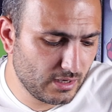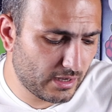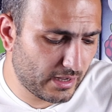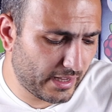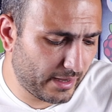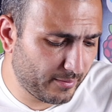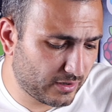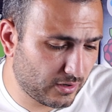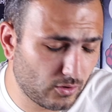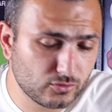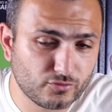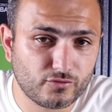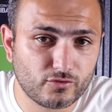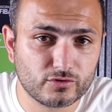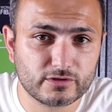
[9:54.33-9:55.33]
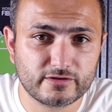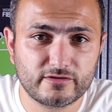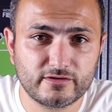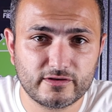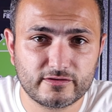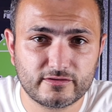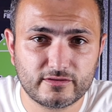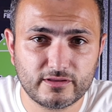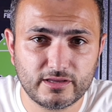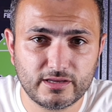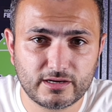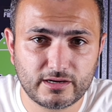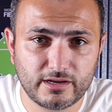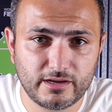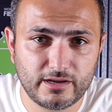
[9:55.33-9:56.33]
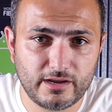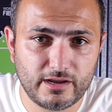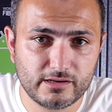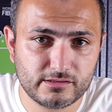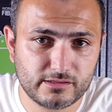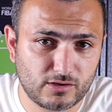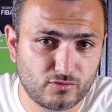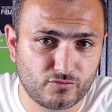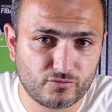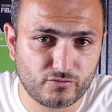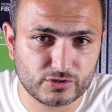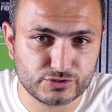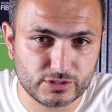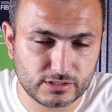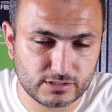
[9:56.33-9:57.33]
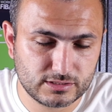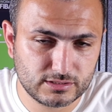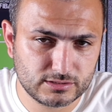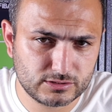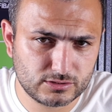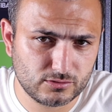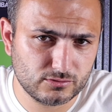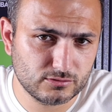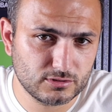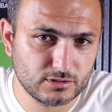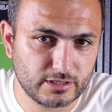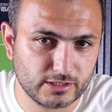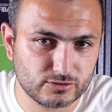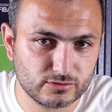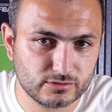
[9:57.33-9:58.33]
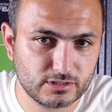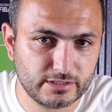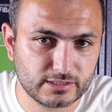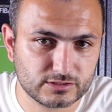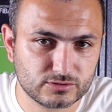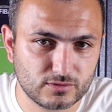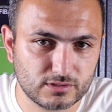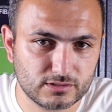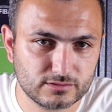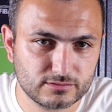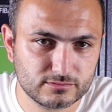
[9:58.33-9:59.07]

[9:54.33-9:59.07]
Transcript: I'm Claudio from the CSTech, and thank you for watching. So catch you in the next one.